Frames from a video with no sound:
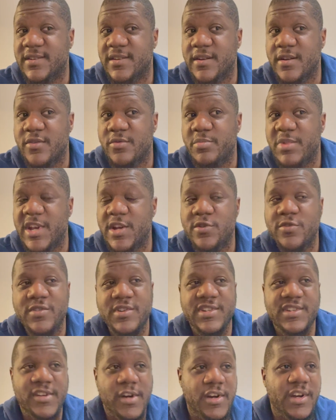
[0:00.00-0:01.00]
You know,
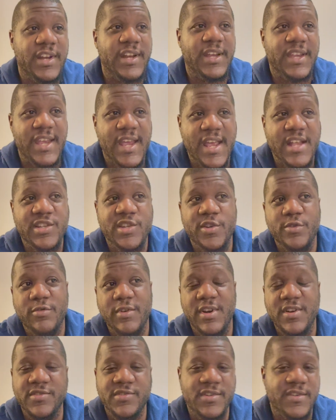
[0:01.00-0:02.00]
Bitcoin is not going to get to
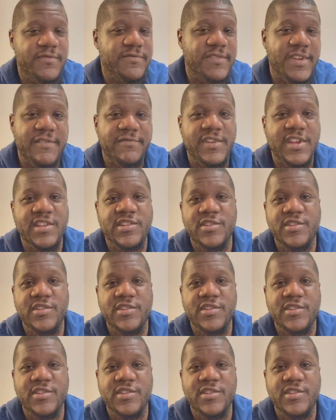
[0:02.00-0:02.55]
150,